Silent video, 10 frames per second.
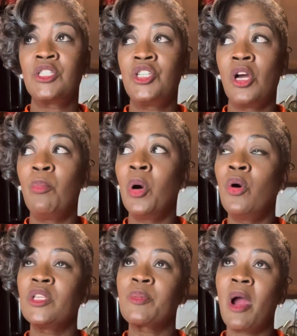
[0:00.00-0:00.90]
jumbo,
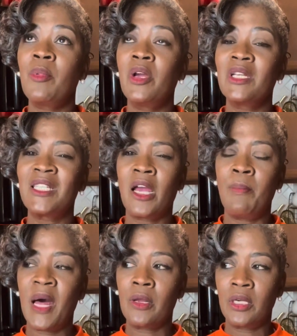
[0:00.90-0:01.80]
it's probably gonna take
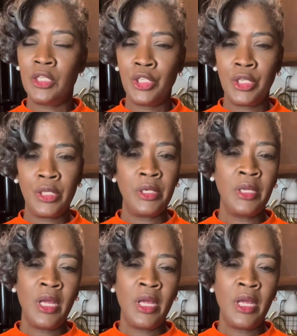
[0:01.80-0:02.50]
about a good